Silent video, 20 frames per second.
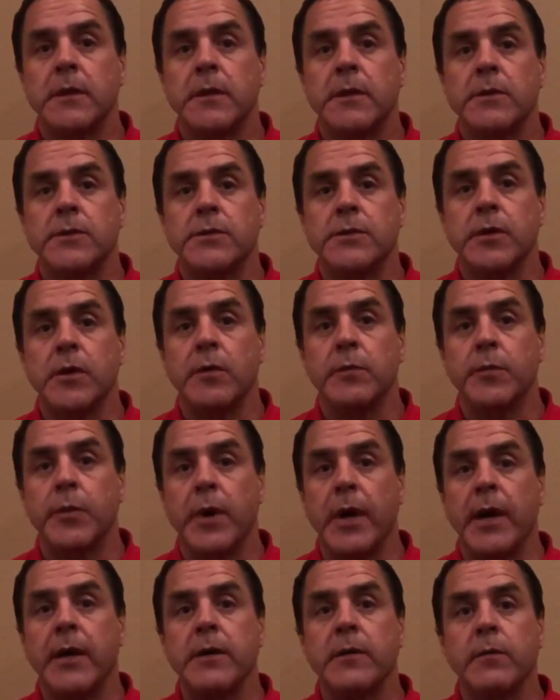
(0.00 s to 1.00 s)
So
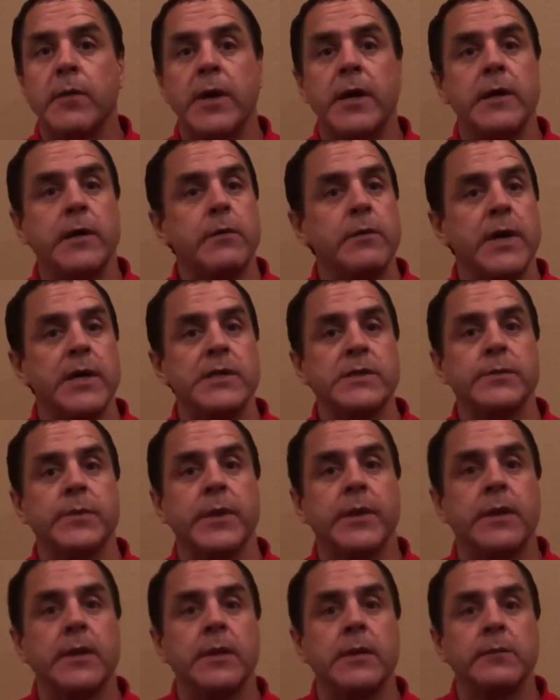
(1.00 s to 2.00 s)
prior to wearing a
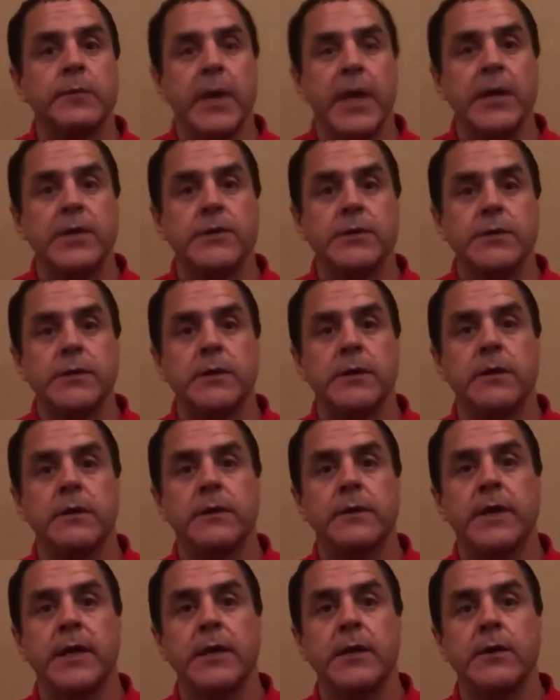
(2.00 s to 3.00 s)
respirator, make sure
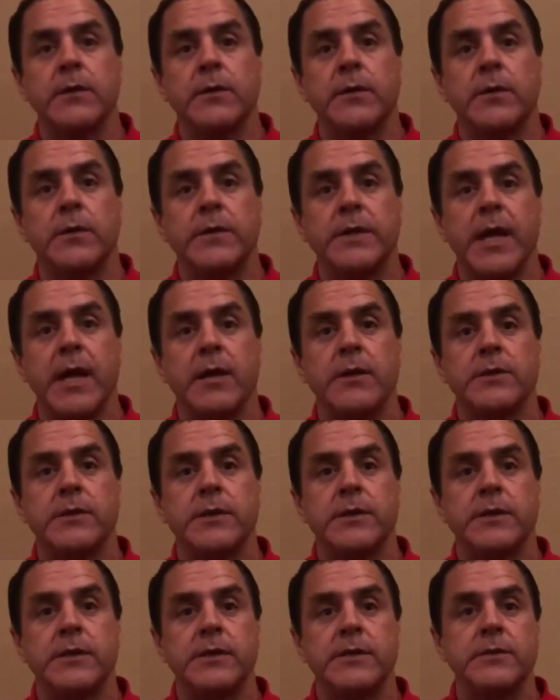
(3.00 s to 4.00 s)
that you go down to
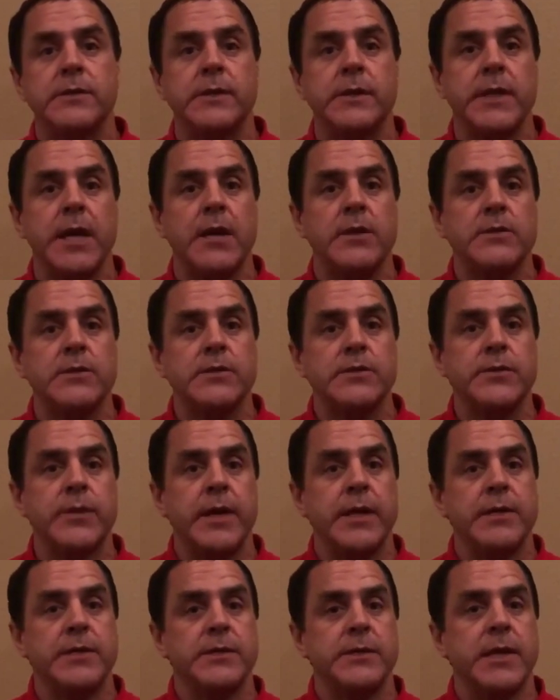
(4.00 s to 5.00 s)
your district council
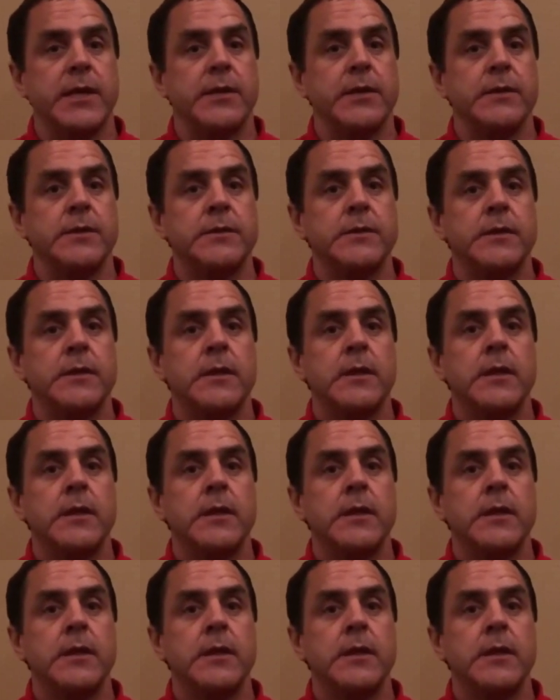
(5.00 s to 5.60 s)
training centers